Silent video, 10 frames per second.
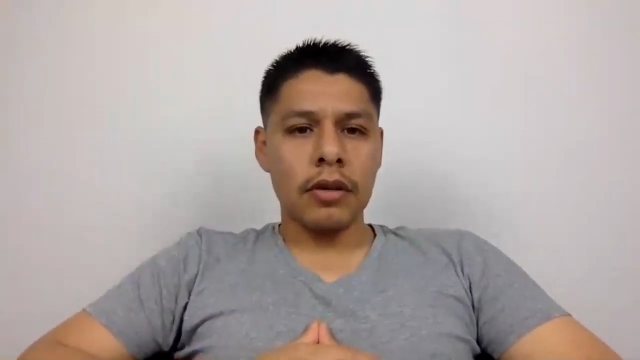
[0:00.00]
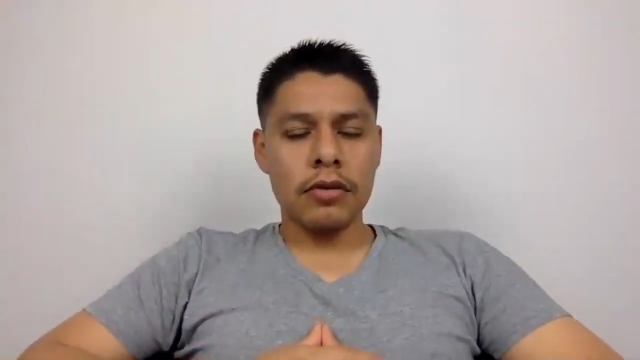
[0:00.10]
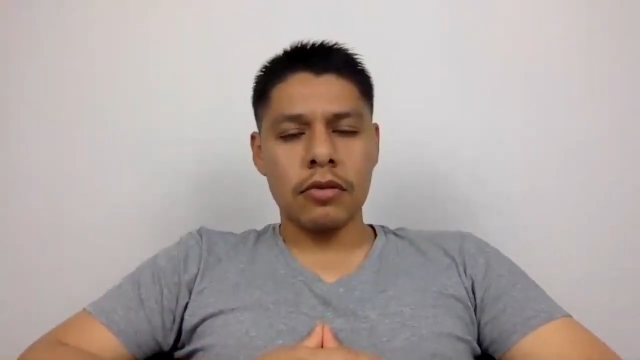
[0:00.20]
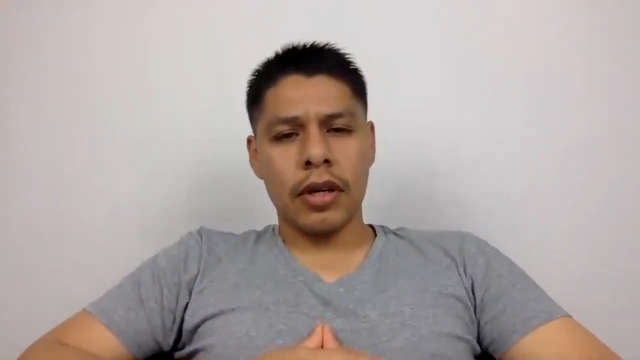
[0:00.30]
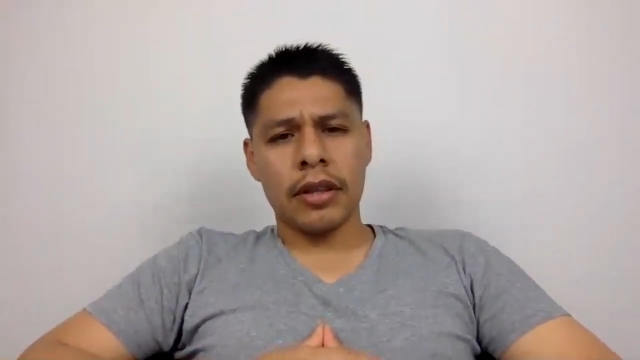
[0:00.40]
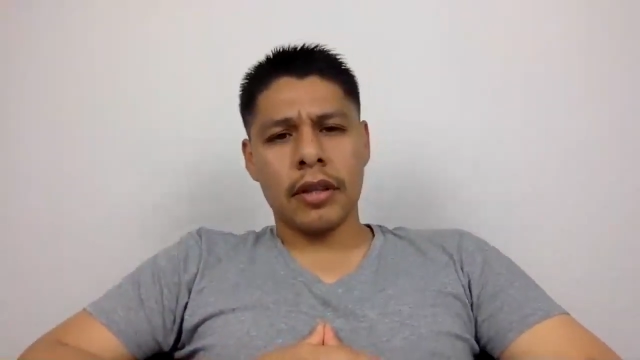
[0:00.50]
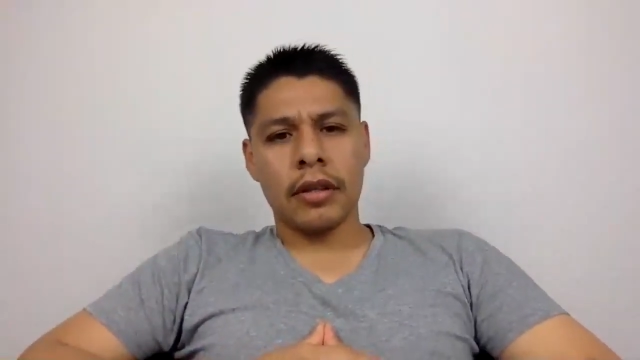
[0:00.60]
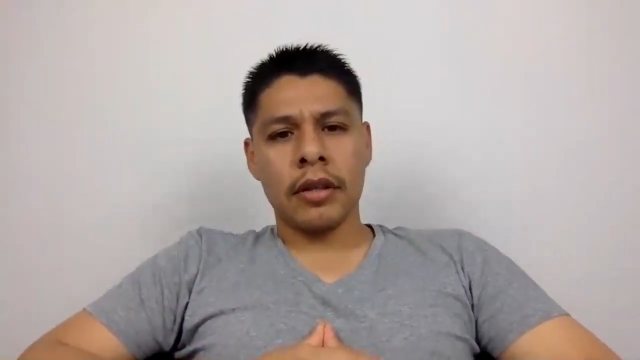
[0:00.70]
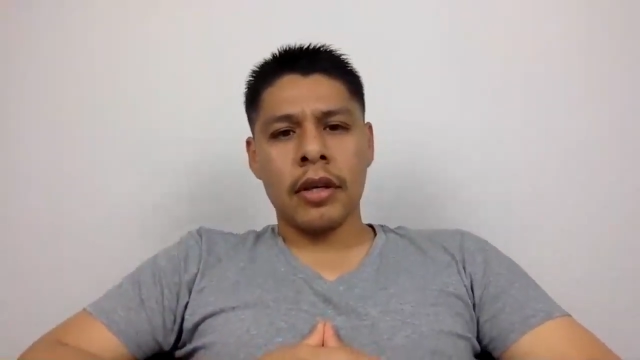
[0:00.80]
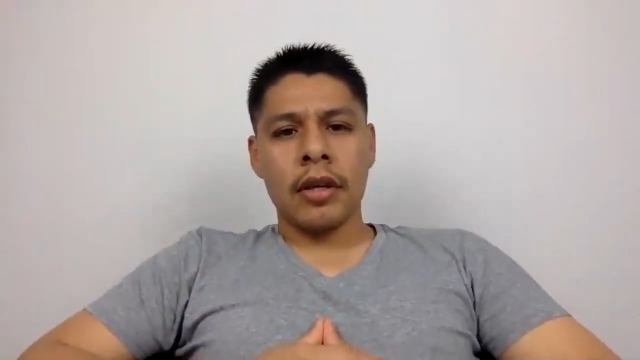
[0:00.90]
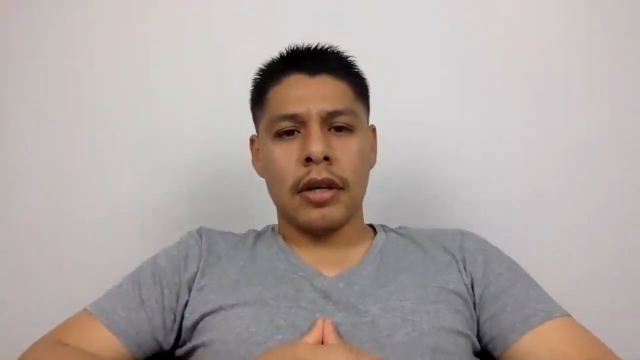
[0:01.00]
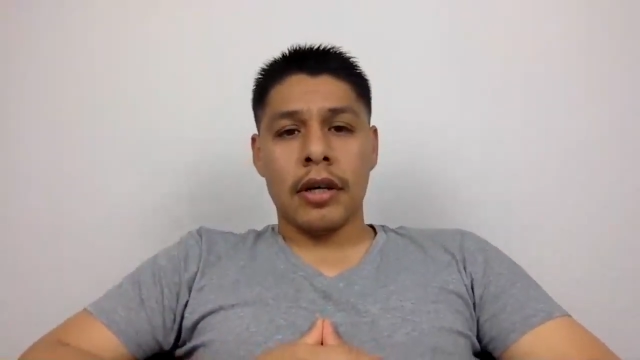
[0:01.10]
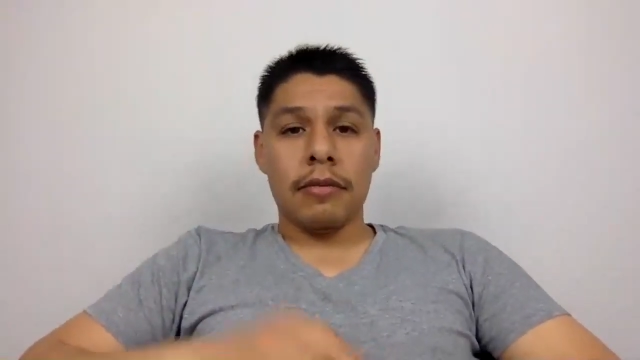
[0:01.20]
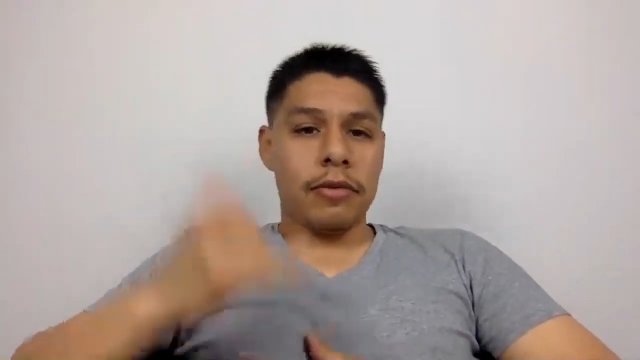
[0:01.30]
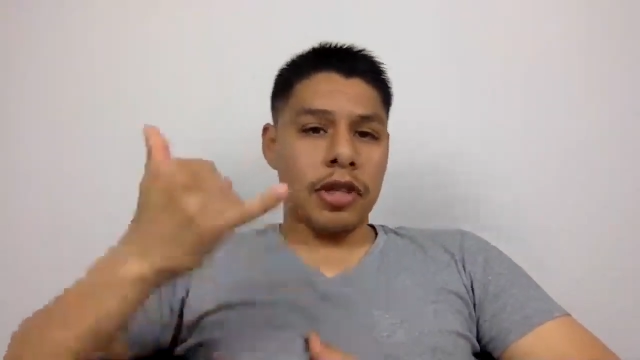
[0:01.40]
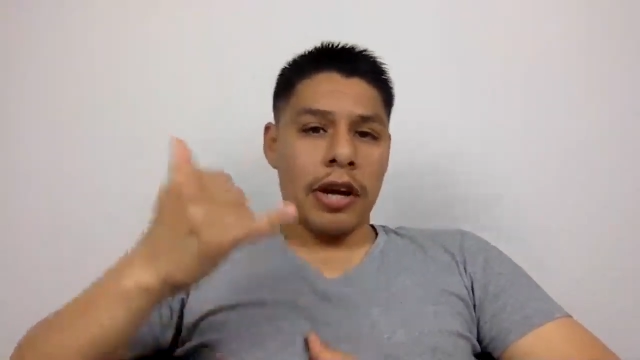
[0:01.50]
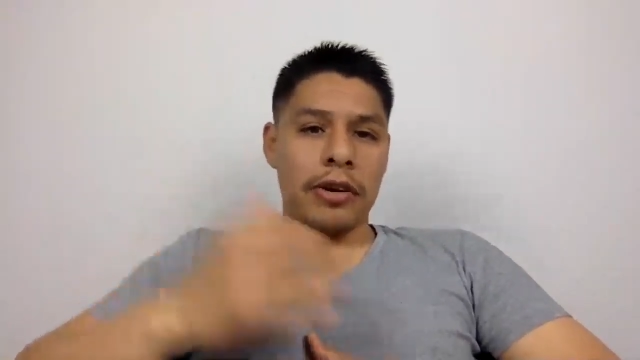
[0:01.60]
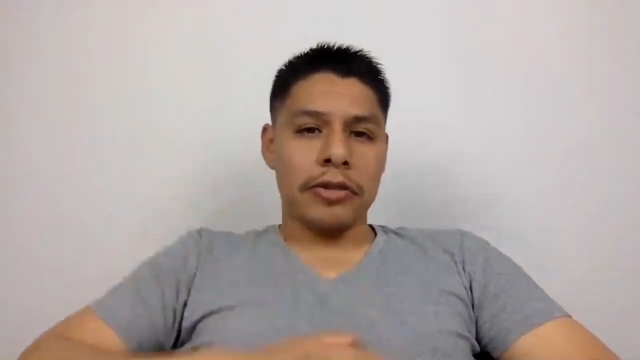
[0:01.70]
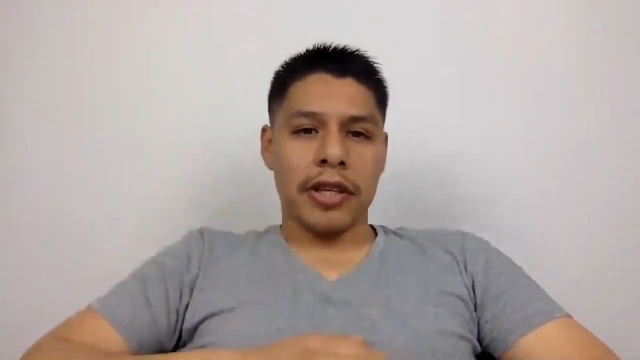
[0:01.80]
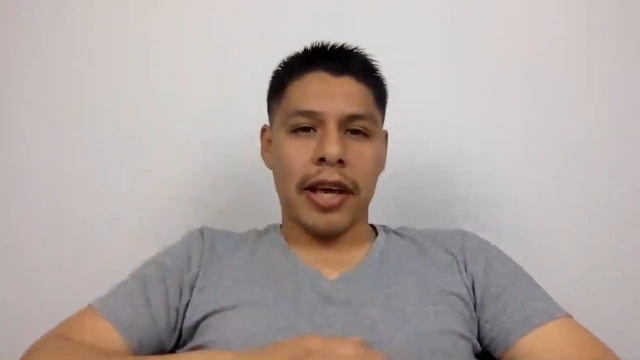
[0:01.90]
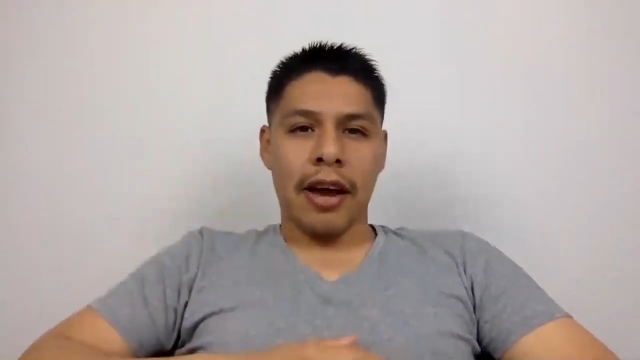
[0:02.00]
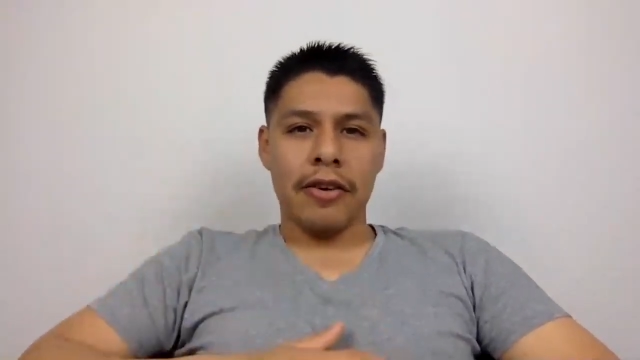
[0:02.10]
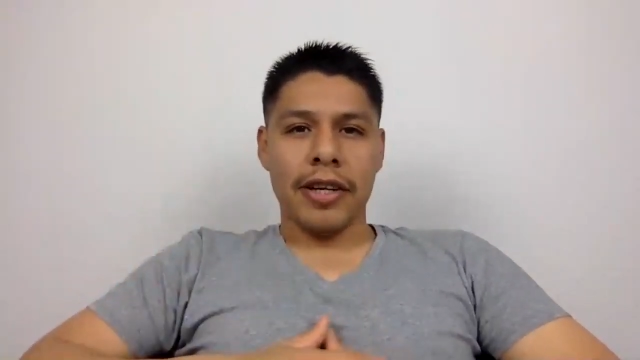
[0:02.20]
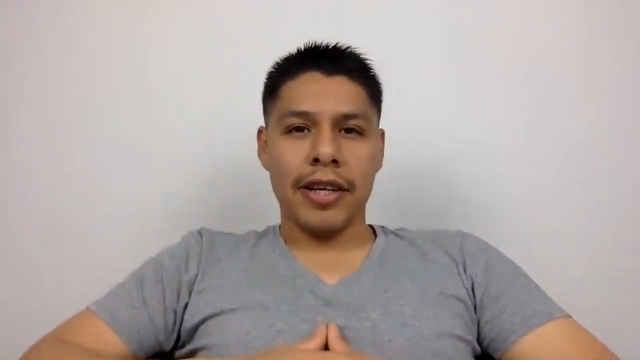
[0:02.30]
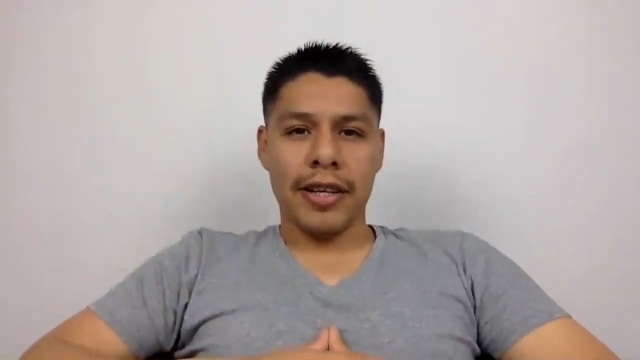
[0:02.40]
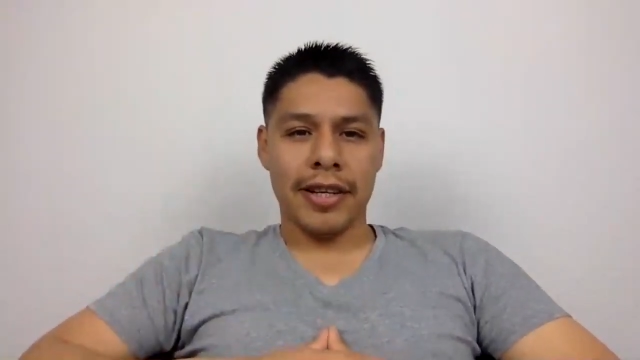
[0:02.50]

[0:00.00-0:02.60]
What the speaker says: so I think, shout out to Karen